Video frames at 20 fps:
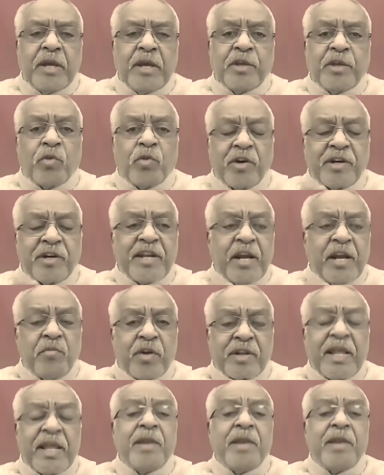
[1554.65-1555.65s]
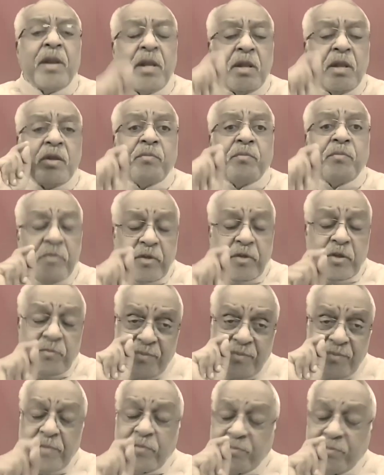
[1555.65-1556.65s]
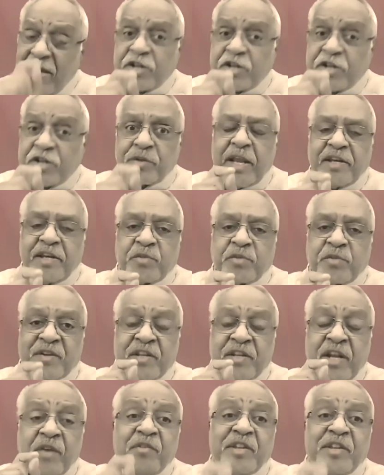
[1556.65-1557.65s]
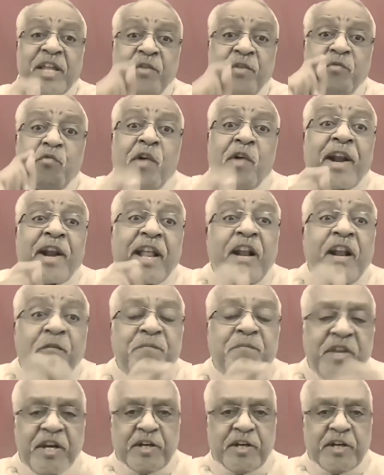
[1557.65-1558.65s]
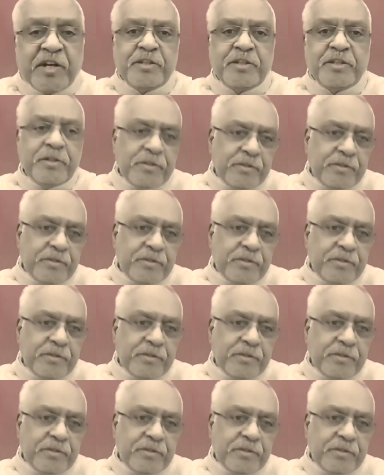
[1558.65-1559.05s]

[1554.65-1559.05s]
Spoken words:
It won't take more than, make sure that it's present within 1.5 minutes.